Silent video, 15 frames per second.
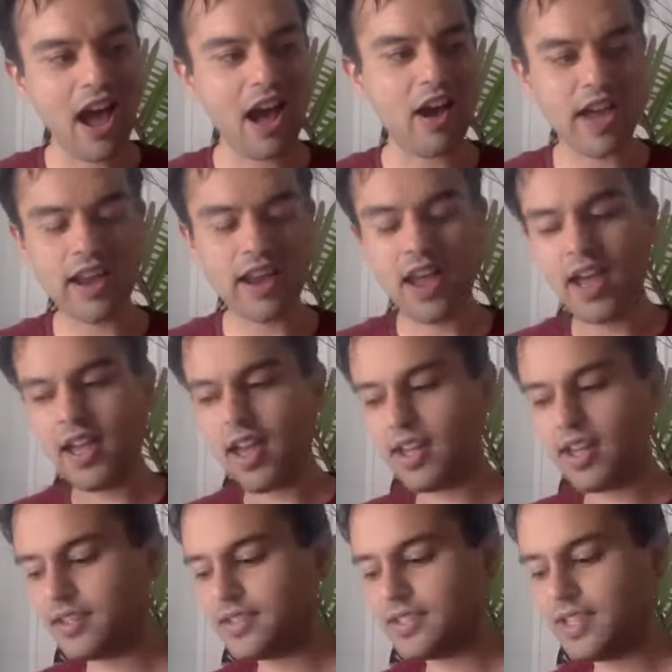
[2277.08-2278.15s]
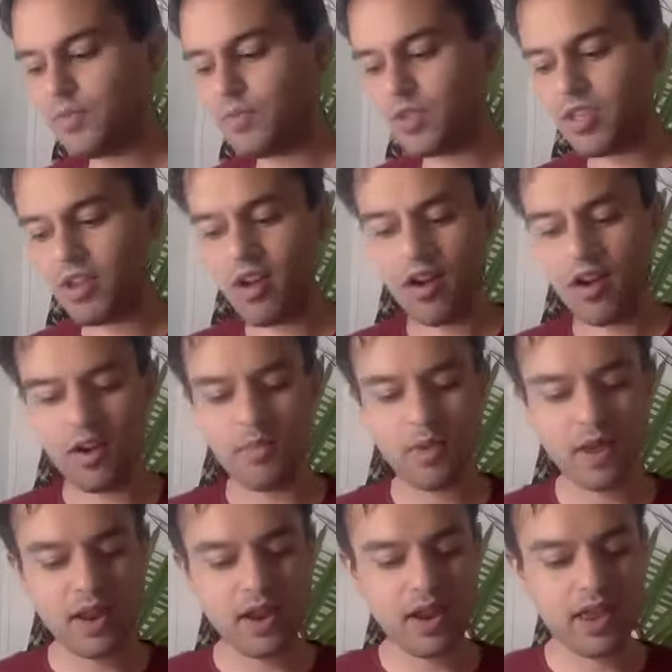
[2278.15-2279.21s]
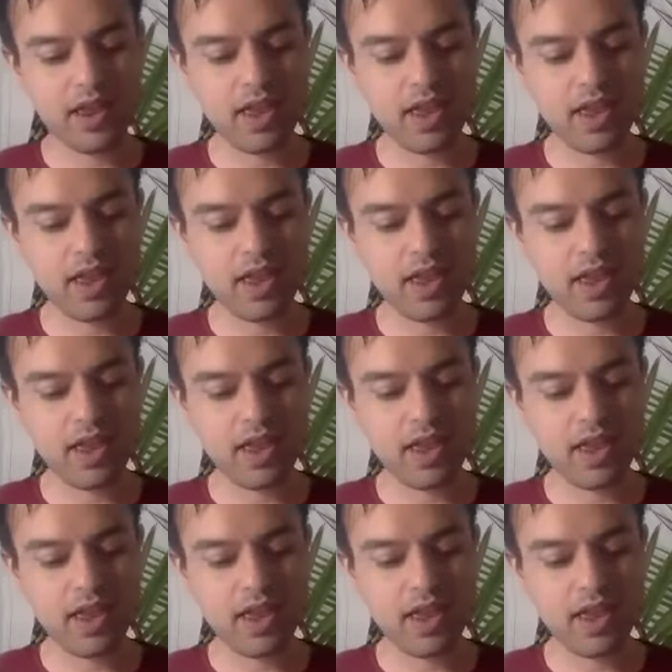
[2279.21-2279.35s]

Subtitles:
I can see with her, but